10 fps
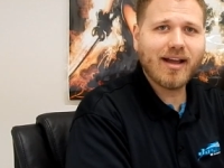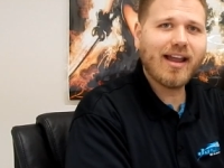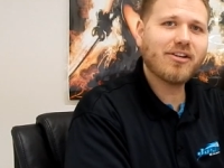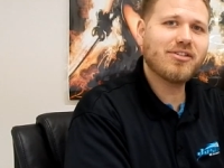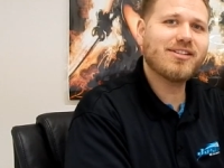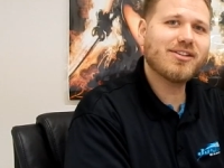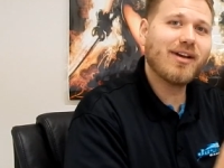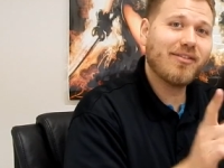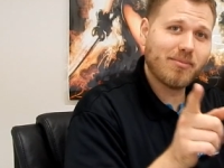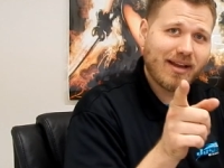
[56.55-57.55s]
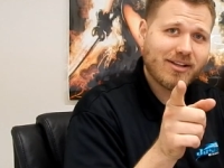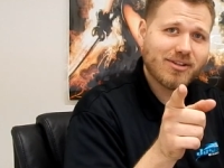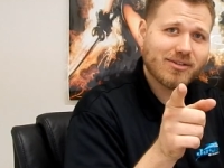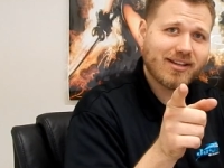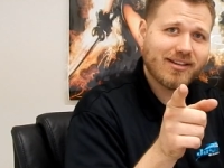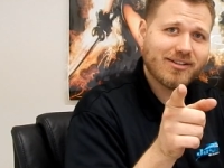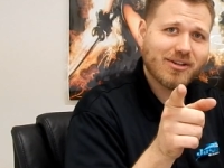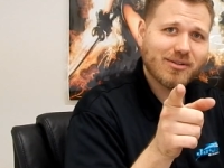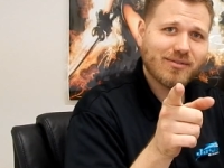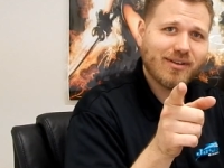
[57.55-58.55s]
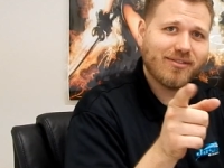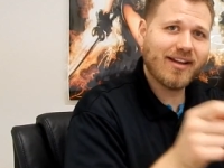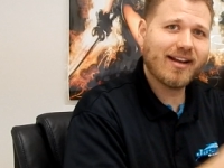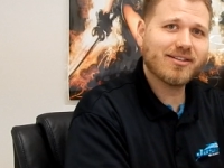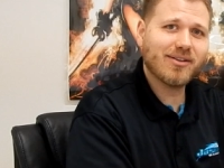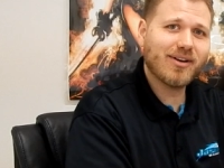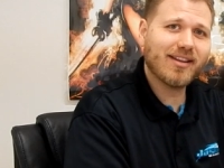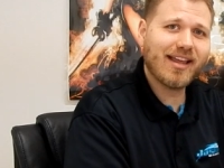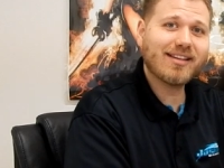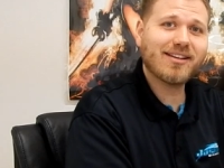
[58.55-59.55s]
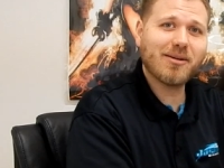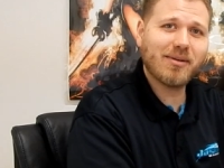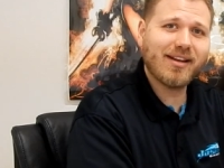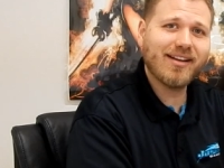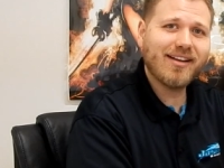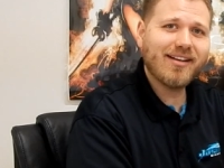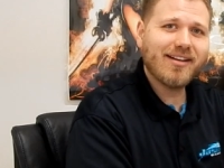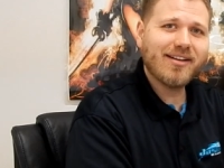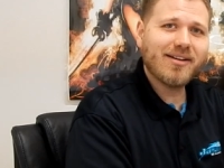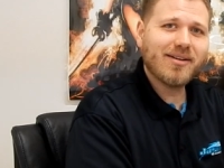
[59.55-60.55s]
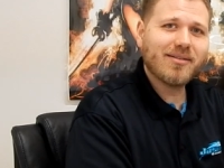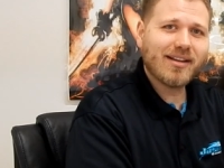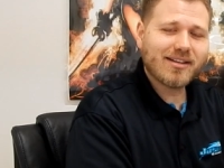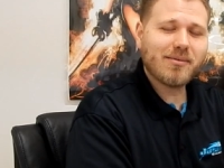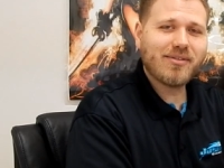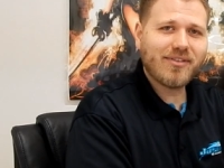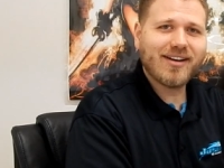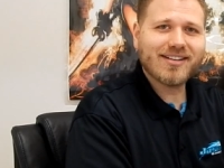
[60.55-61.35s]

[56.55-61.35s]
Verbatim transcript: I actually still haven't passed those kidney stones. Fun fact. So uh, that's gonna be that's gonna be fun.